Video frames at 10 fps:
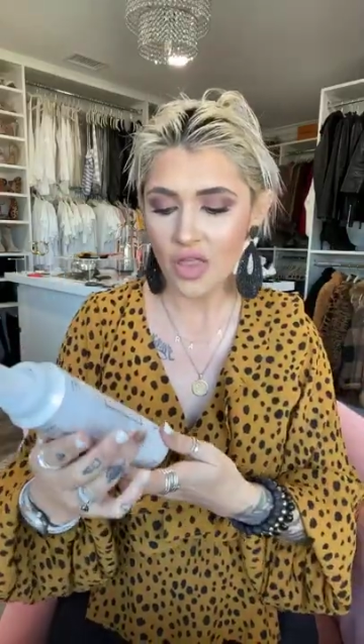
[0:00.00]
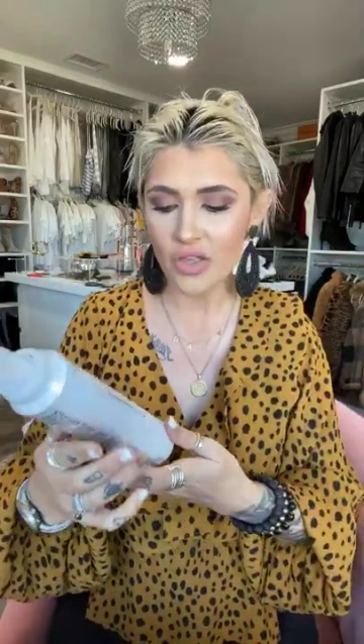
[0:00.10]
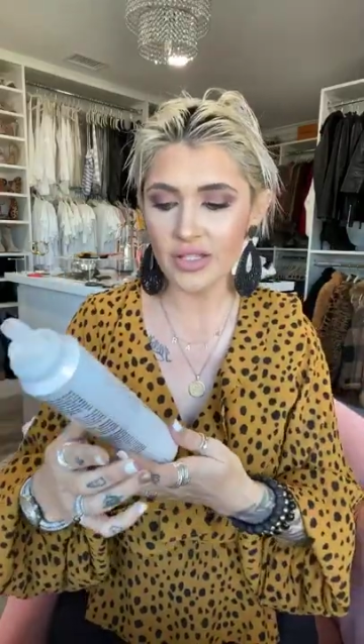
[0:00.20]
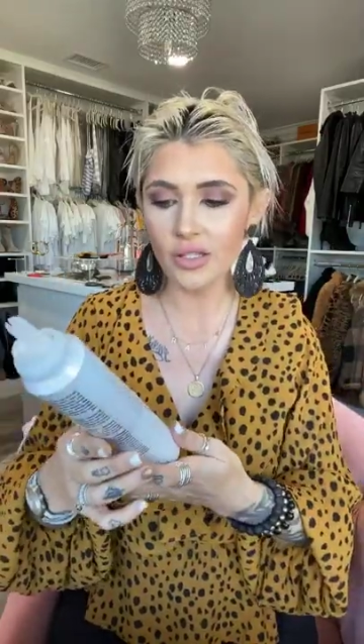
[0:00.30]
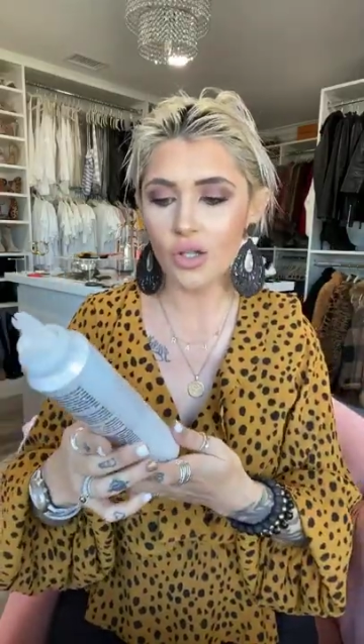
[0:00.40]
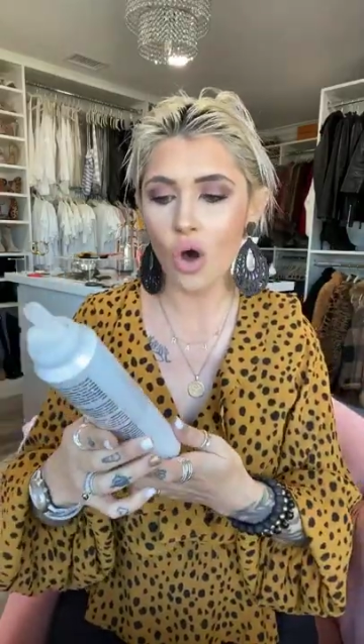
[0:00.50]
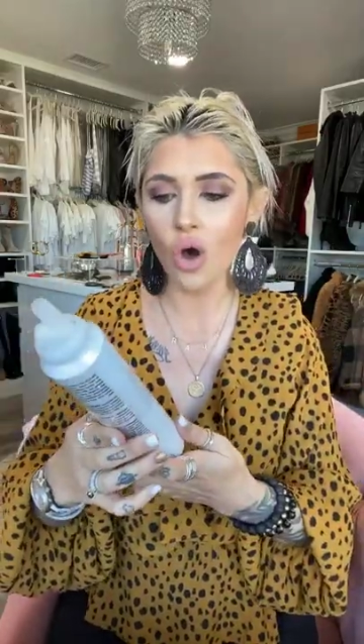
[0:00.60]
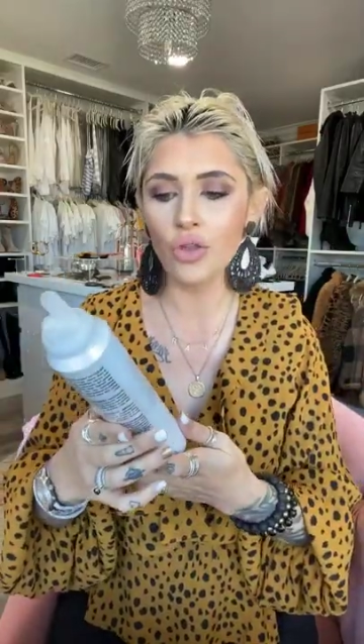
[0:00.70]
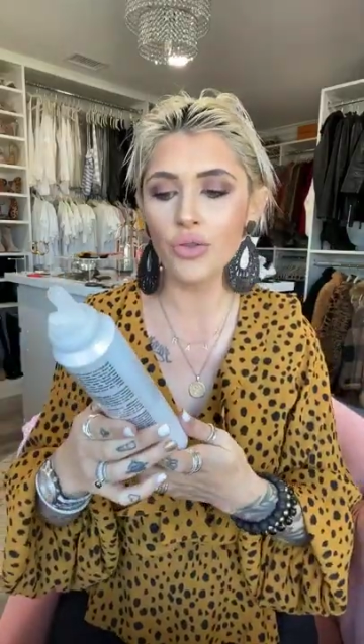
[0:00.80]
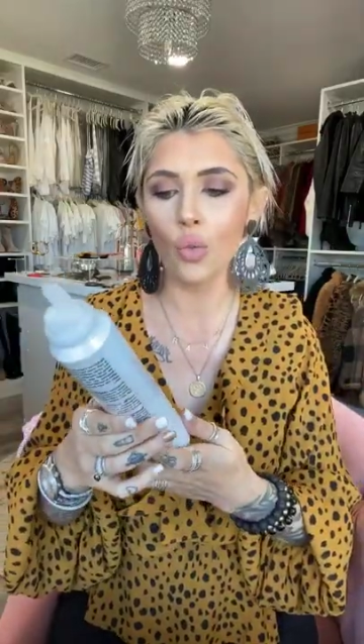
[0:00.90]
This is
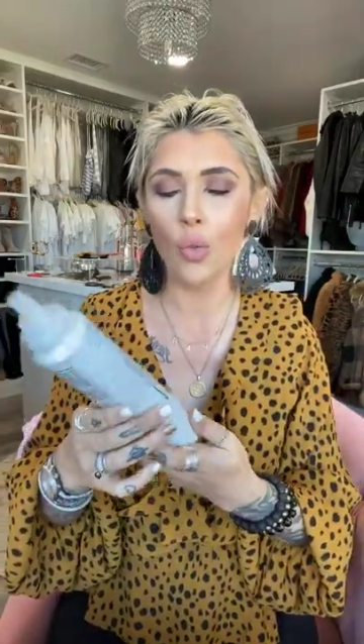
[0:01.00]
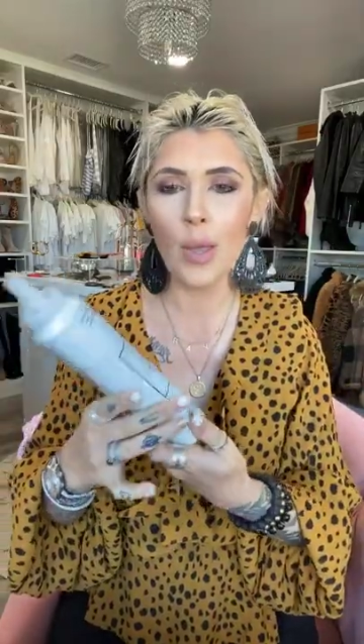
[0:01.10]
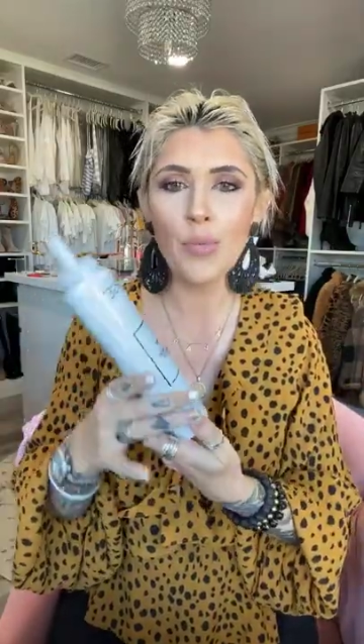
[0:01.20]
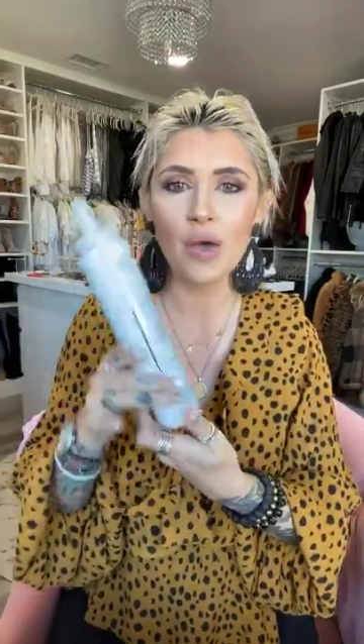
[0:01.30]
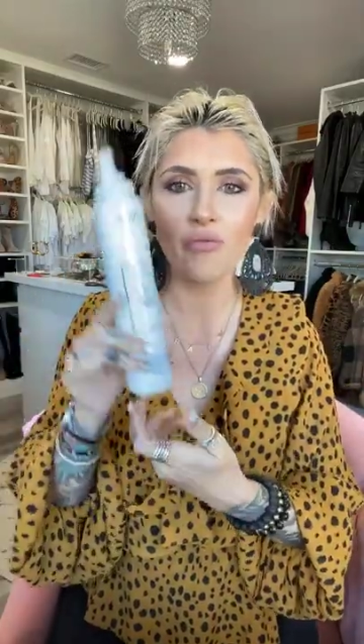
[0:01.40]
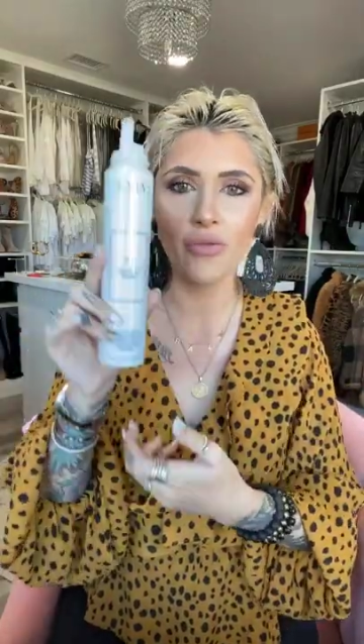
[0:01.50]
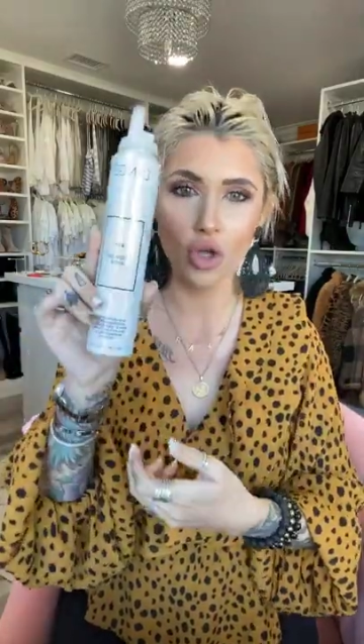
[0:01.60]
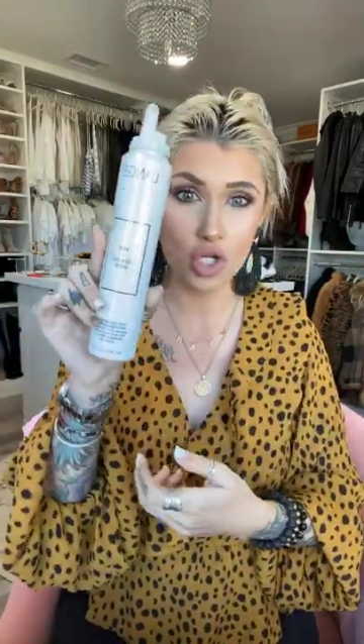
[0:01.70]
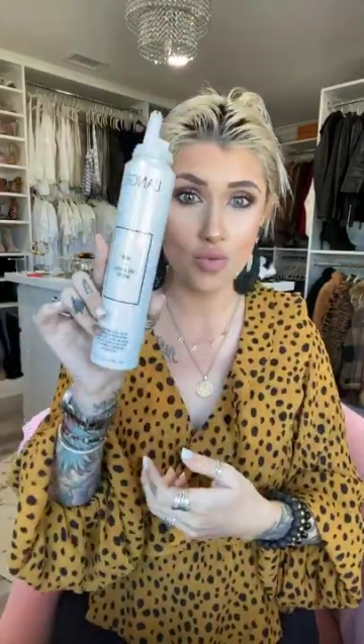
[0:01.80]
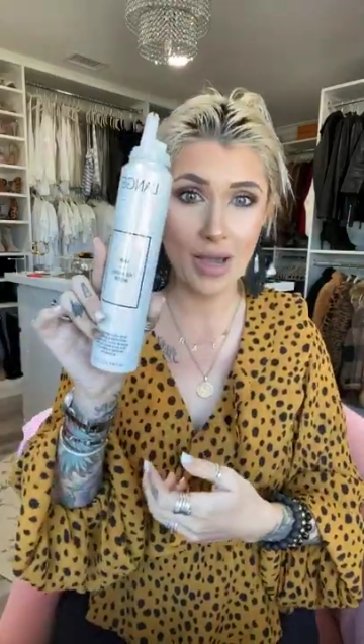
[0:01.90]
called the Whip
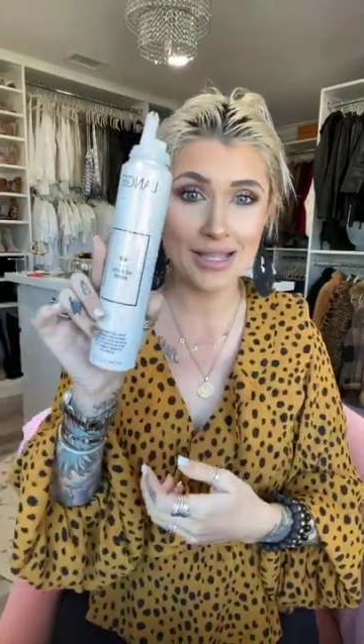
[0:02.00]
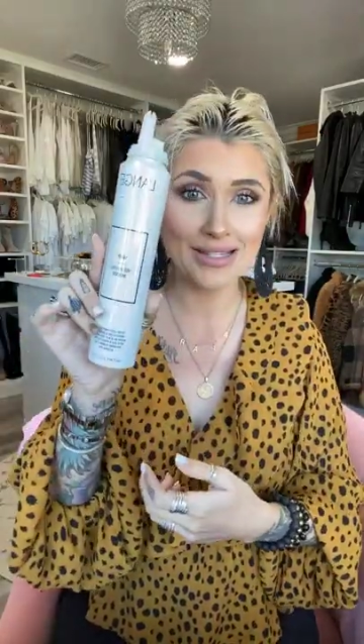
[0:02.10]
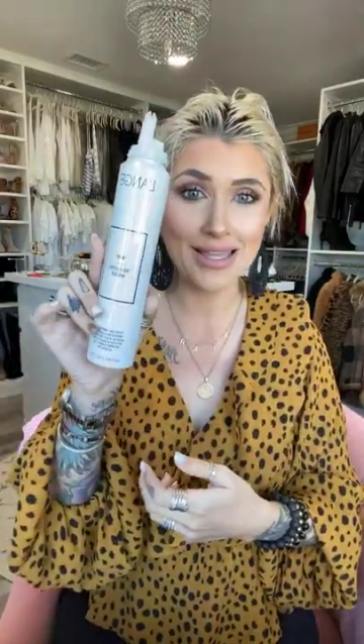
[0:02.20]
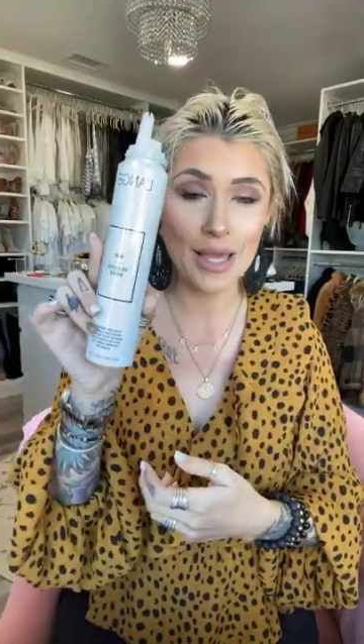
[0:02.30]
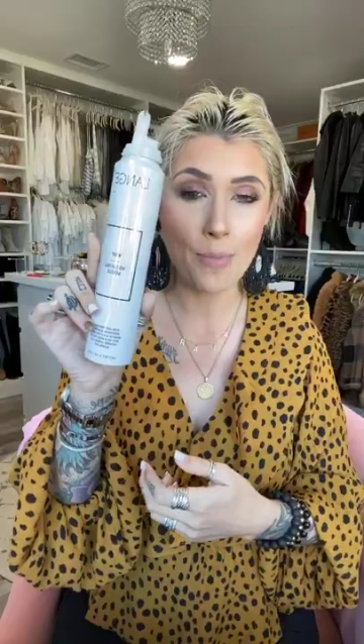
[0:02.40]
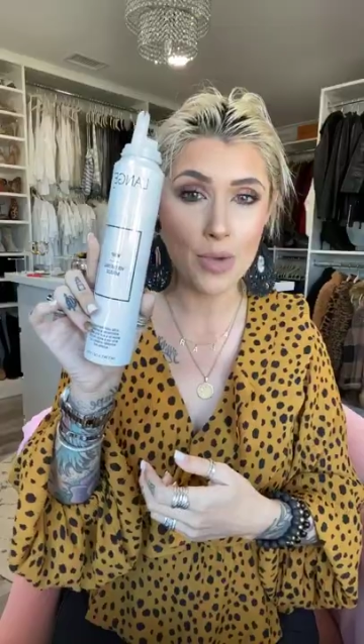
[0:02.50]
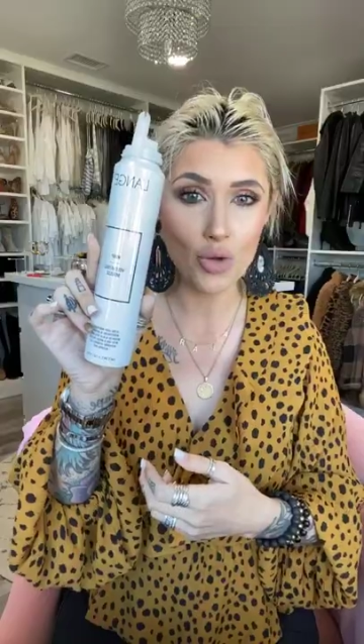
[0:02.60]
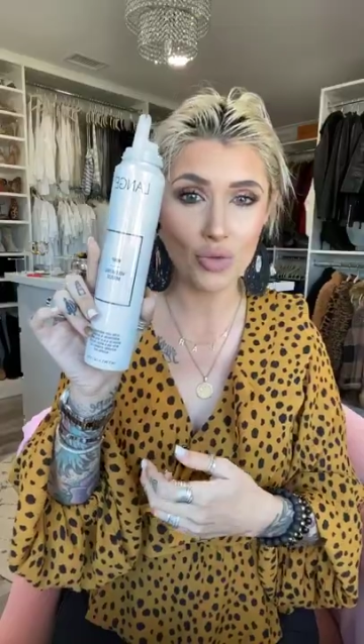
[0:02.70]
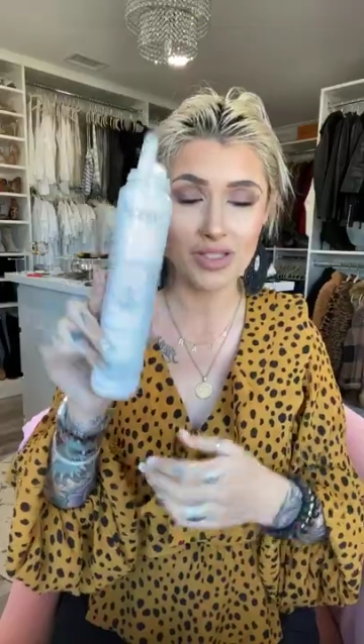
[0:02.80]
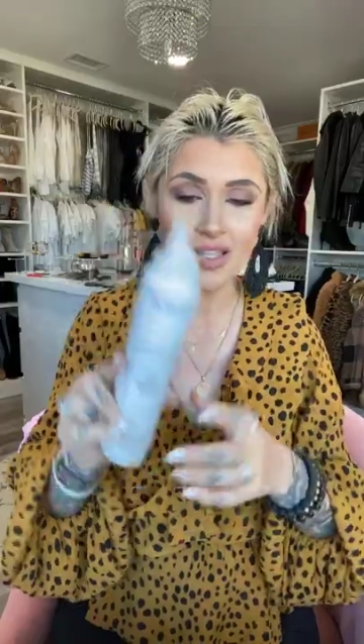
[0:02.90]
Volumizing
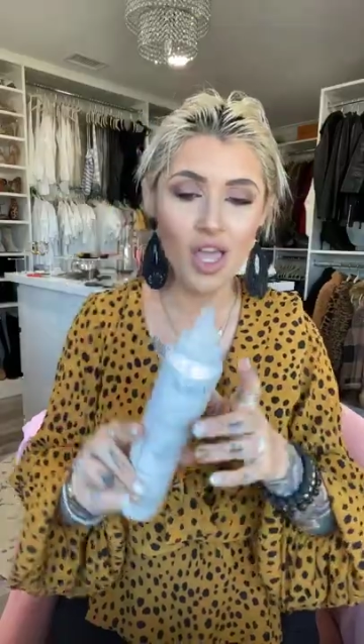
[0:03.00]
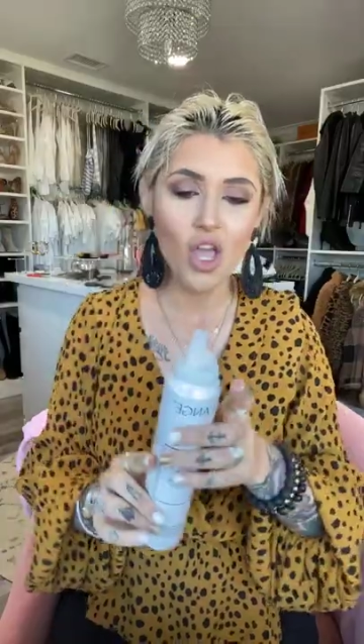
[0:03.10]
Mousse.